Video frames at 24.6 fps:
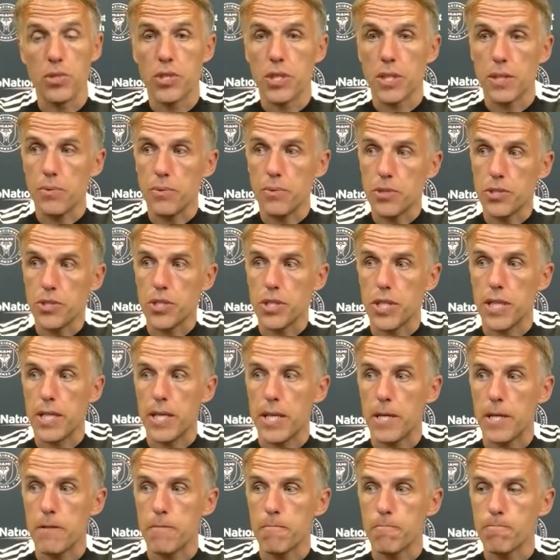He's
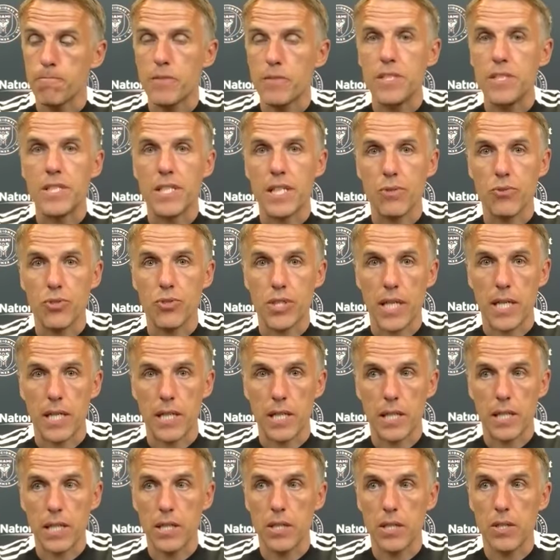an
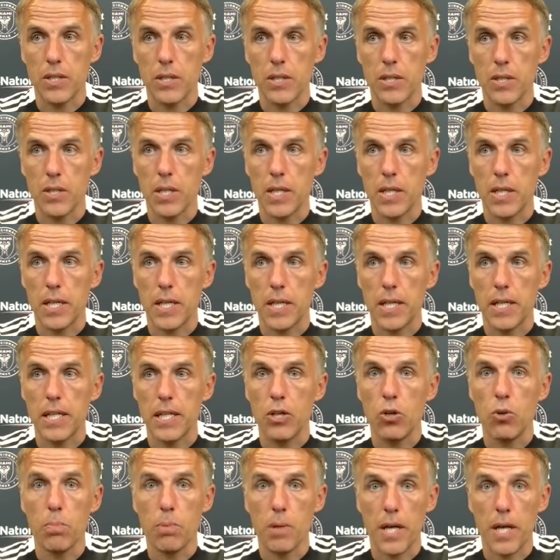outstanding
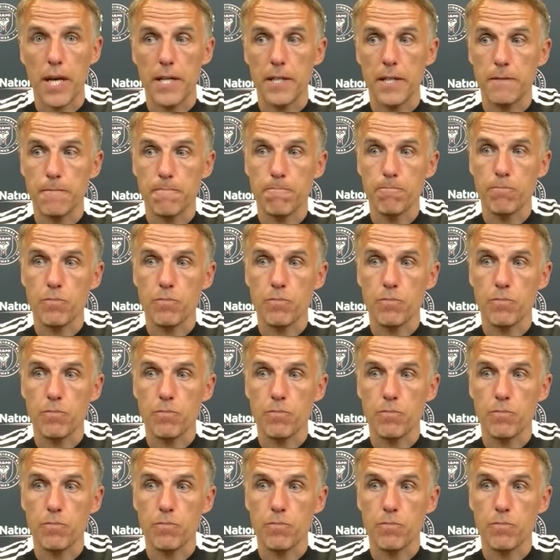little player.